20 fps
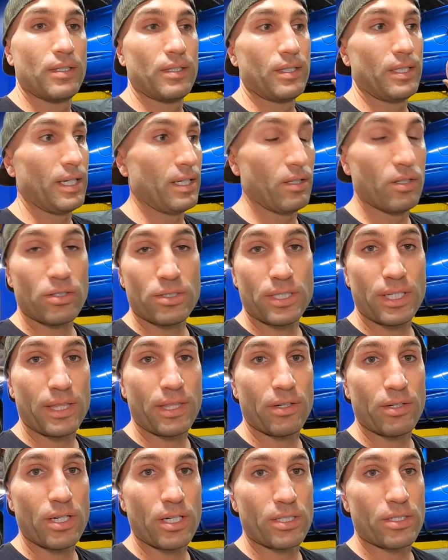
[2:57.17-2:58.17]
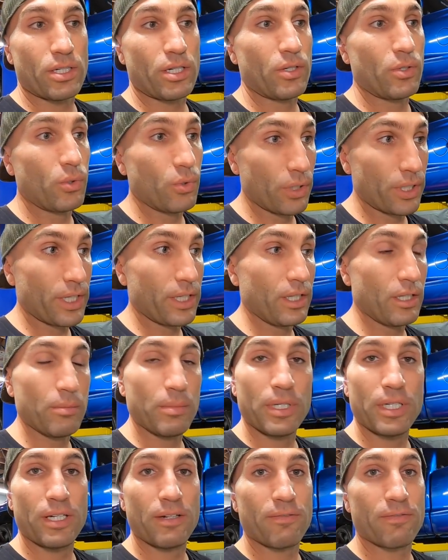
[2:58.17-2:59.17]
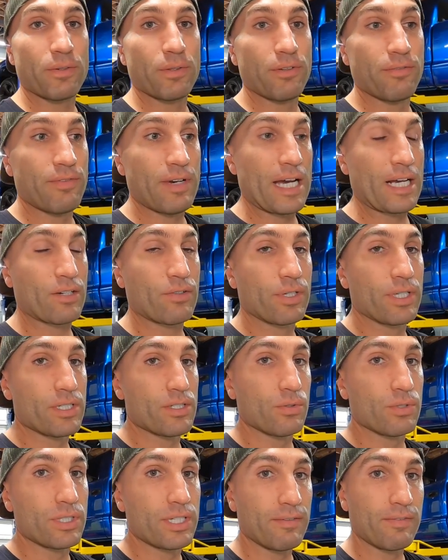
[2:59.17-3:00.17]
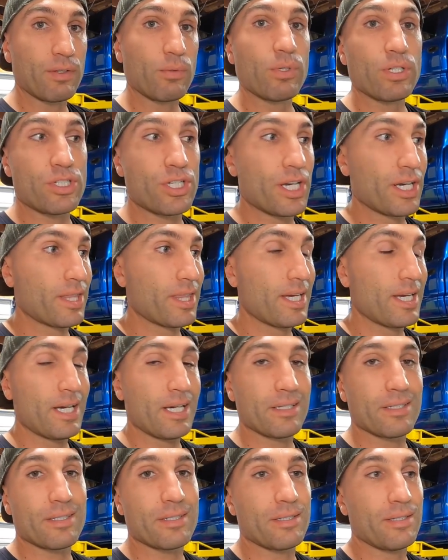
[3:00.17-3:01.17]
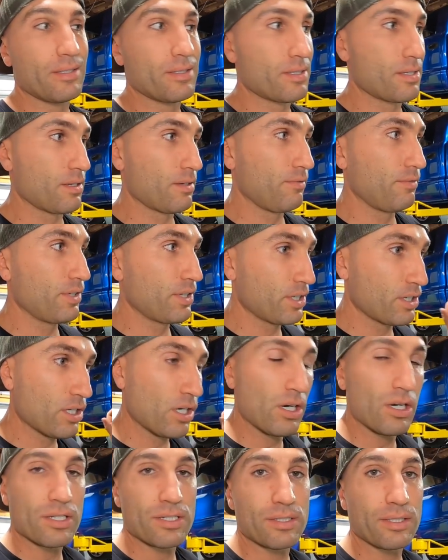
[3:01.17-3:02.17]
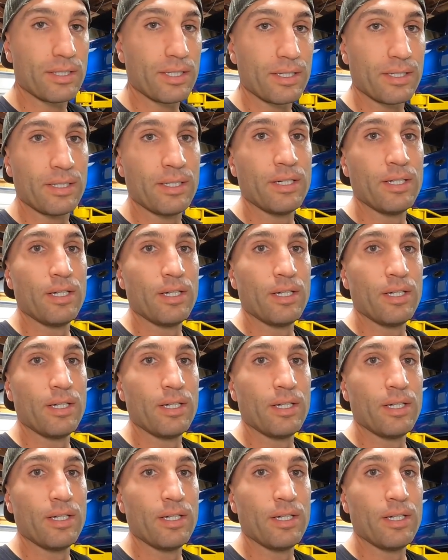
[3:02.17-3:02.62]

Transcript: it looks like they're not torquing them enough from the factory. So definitely want to check that. It's a very costly